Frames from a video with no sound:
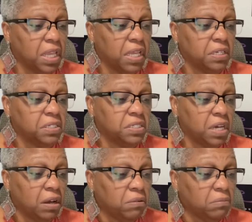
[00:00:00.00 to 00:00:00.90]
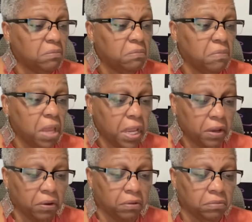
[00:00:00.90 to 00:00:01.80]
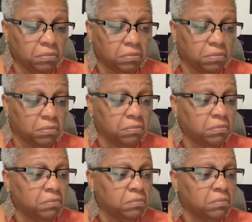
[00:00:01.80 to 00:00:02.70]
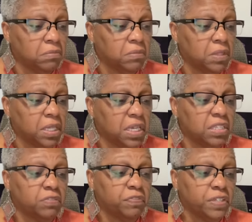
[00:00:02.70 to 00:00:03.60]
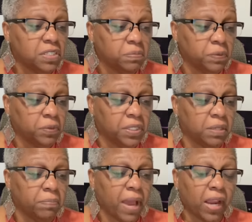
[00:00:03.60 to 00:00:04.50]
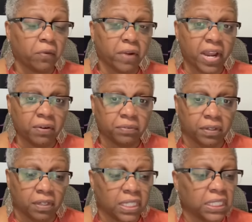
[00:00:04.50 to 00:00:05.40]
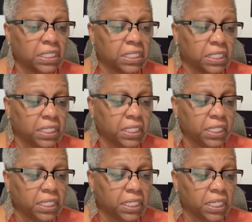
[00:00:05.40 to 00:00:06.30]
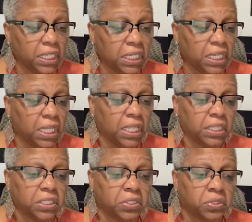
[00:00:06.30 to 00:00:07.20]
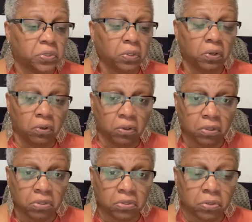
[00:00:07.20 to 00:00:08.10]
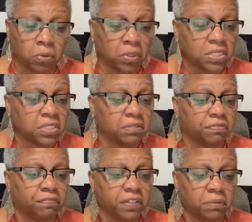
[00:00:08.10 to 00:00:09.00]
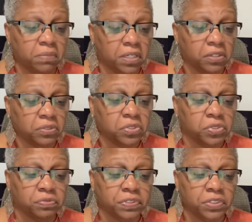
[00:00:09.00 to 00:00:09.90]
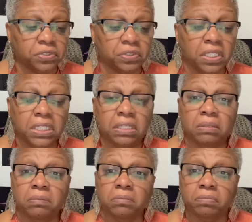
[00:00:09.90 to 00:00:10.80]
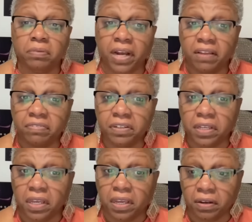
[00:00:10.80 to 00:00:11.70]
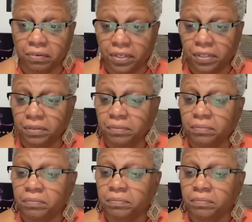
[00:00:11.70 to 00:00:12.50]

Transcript: an adult male is visible in the background, leading the dog towards the female juvenile private area.